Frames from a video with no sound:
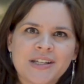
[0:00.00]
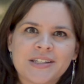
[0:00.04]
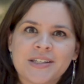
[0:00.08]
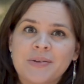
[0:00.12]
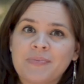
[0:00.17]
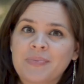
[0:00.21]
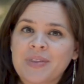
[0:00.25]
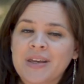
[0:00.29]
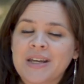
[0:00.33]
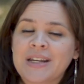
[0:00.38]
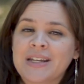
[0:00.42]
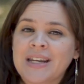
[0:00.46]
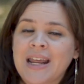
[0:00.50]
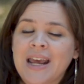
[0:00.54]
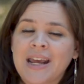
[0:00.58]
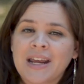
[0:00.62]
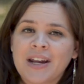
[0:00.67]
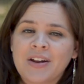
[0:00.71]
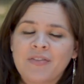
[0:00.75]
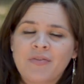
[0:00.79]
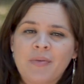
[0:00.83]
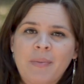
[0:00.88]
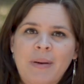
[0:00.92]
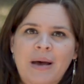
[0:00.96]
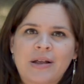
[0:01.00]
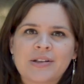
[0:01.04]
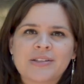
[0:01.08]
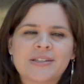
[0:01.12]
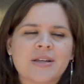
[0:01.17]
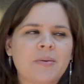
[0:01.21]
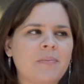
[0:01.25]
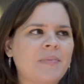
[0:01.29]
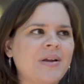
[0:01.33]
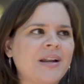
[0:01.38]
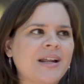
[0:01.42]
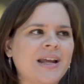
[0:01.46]
something negative about
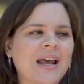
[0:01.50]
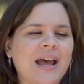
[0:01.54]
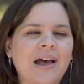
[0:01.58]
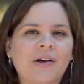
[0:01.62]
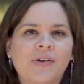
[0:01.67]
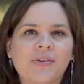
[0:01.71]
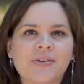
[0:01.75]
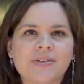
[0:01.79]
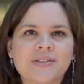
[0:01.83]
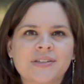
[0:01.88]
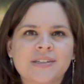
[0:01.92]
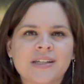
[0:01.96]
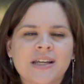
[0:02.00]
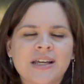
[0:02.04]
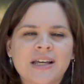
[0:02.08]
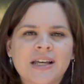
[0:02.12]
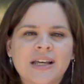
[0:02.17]
somebody else